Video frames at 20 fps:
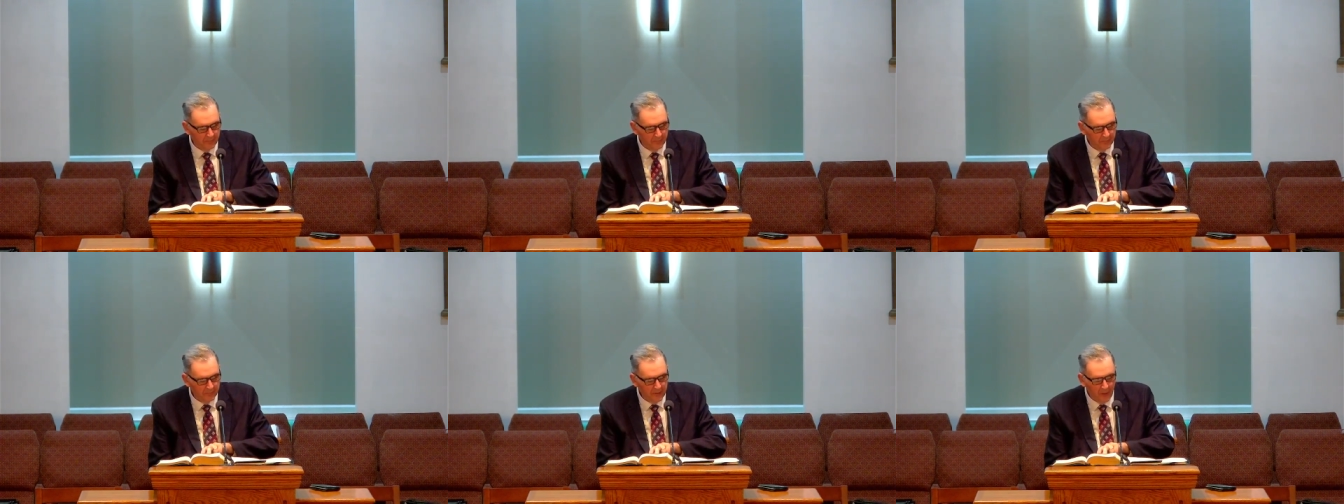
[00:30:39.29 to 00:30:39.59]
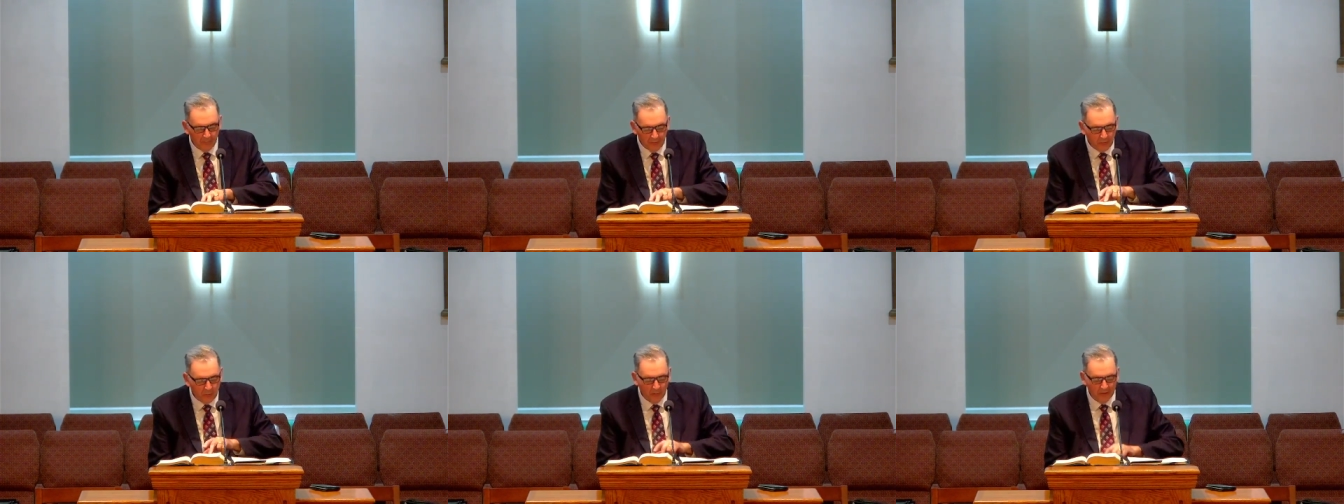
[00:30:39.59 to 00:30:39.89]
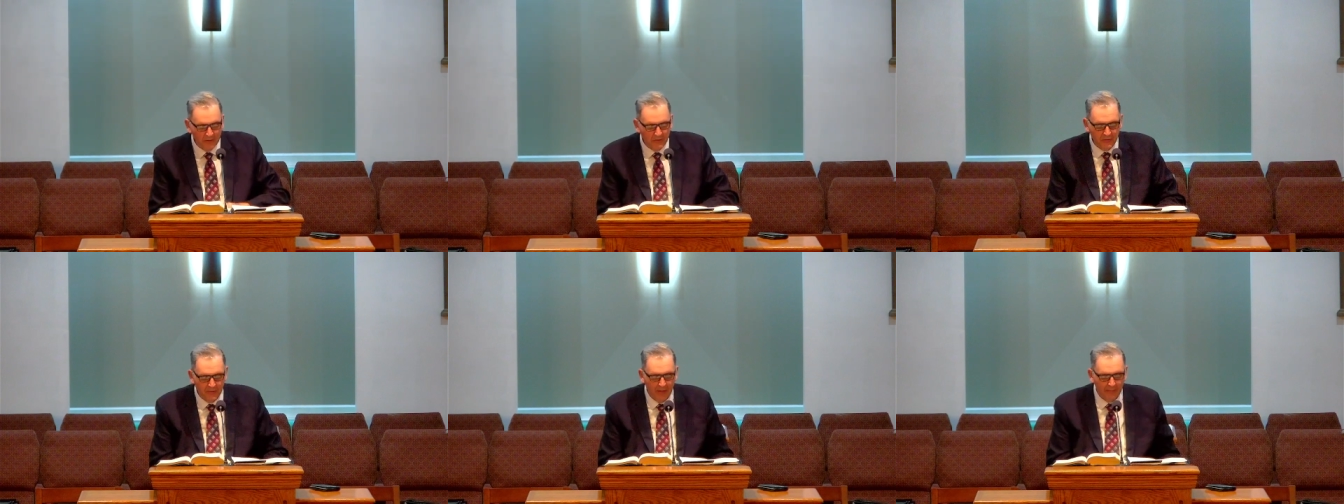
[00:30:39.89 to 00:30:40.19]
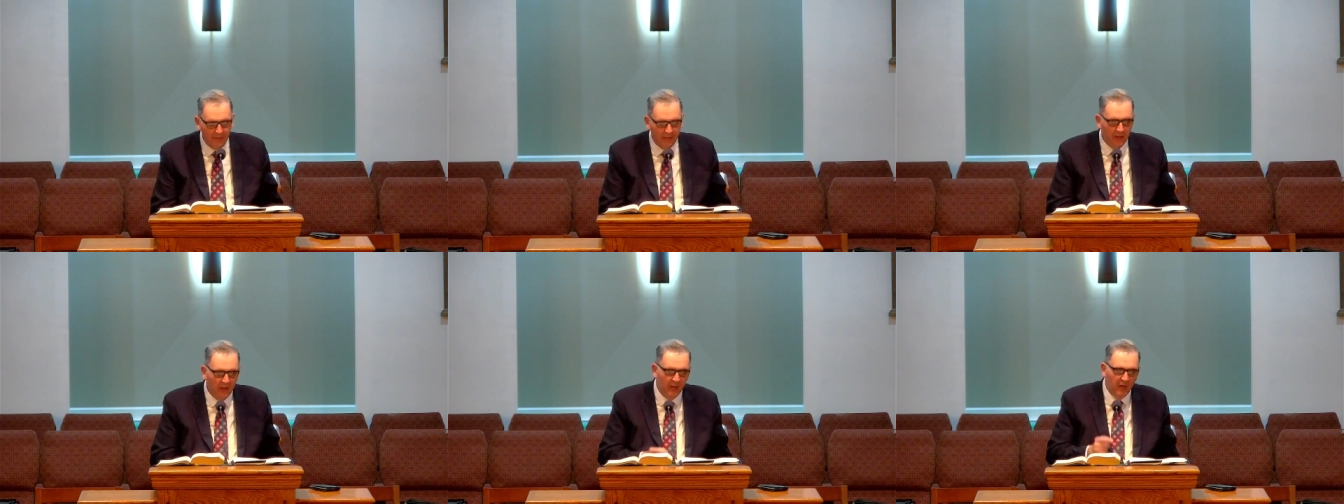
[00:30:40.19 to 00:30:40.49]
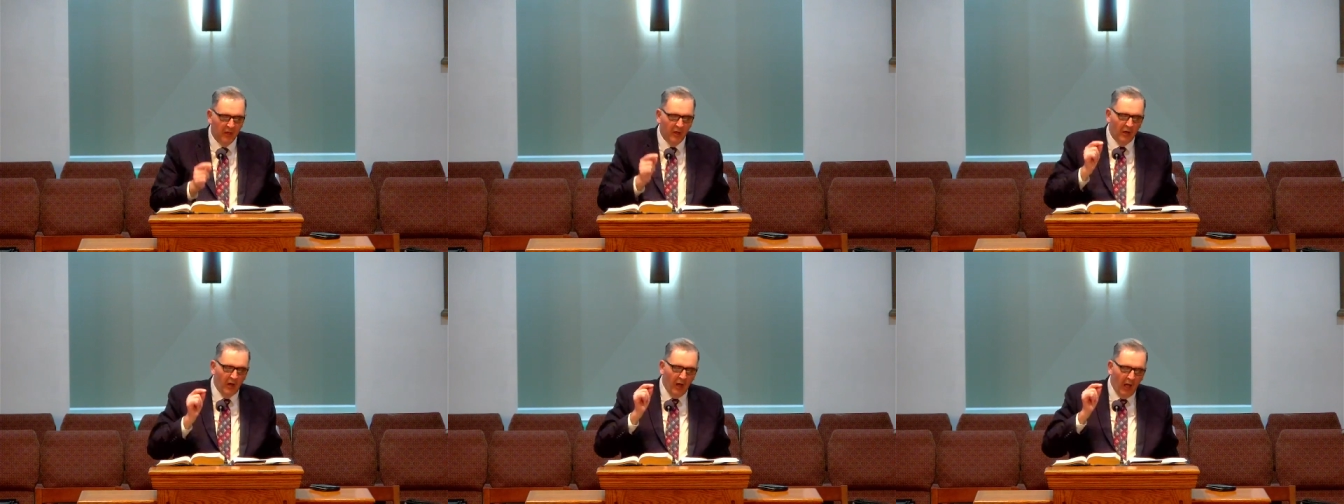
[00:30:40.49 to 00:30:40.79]
Number 27,
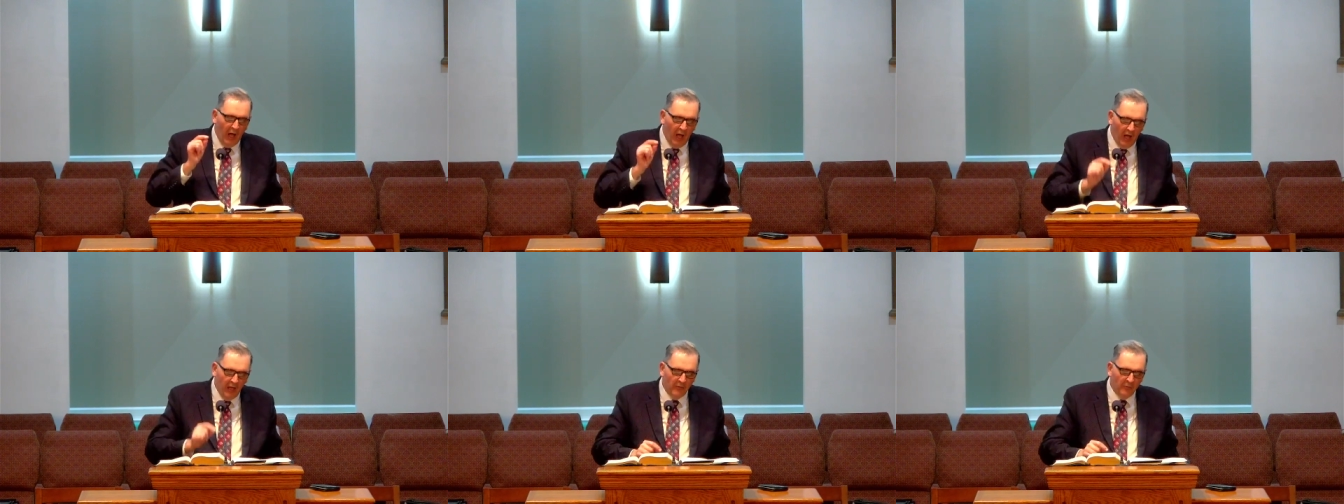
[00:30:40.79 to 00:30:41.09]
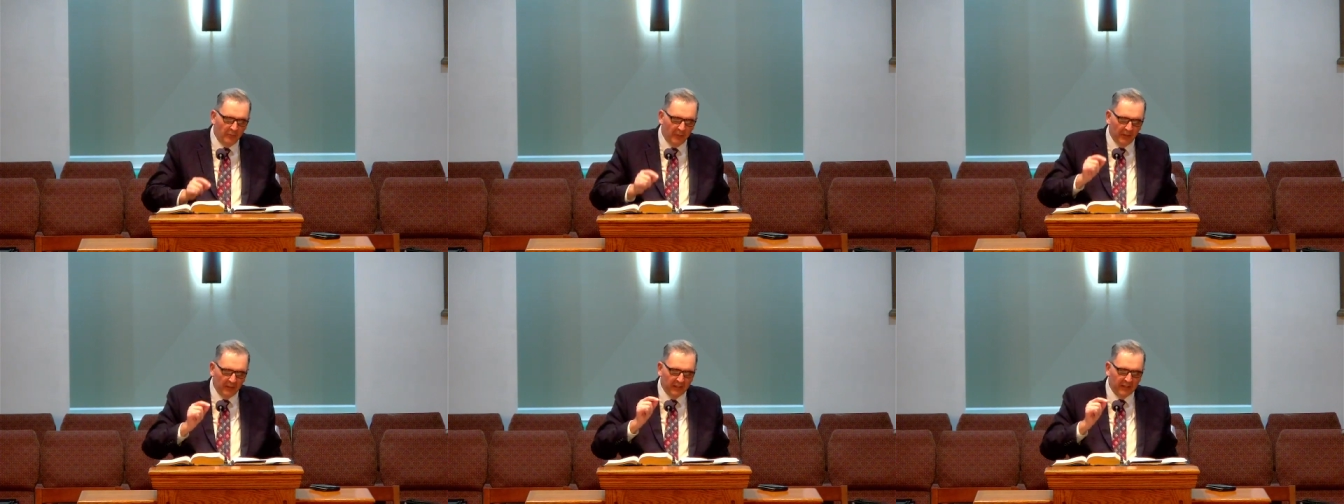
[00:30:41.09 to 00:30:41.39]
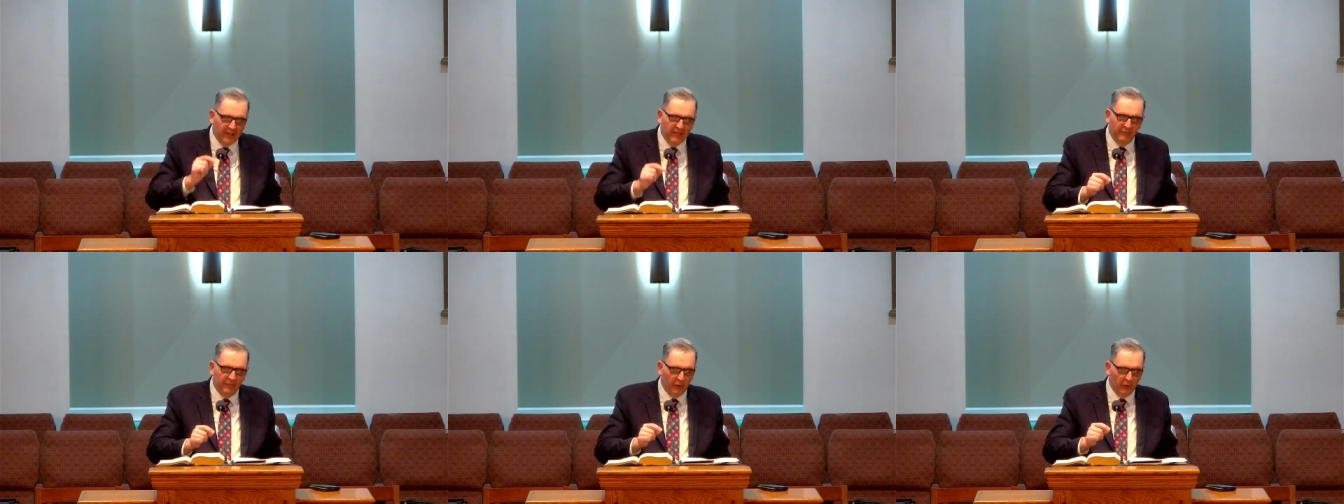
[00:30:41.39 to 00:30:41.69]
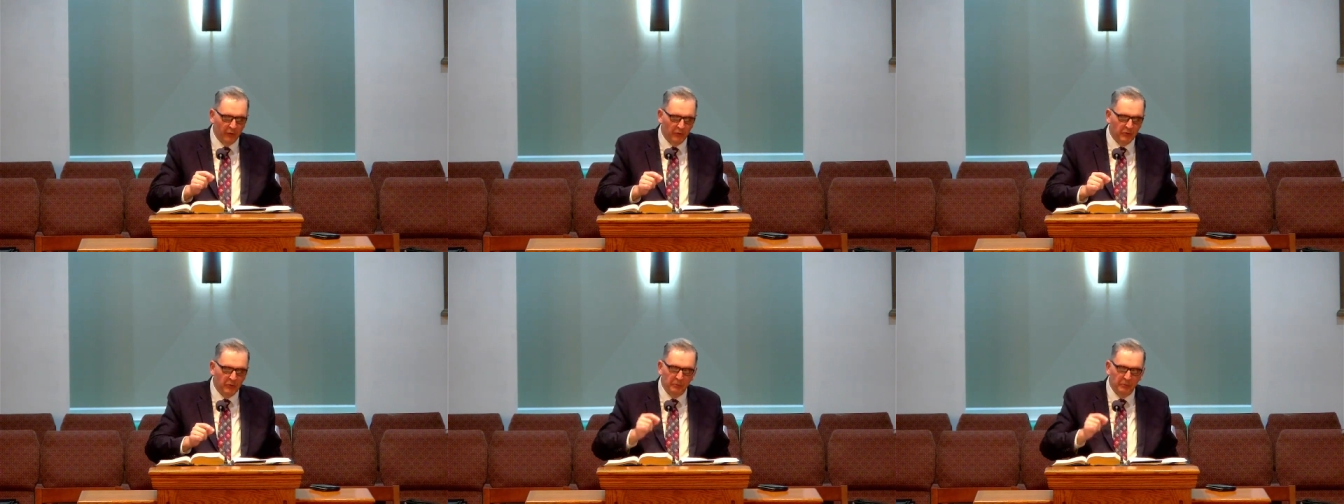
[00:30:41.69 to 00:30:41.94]
unbelievers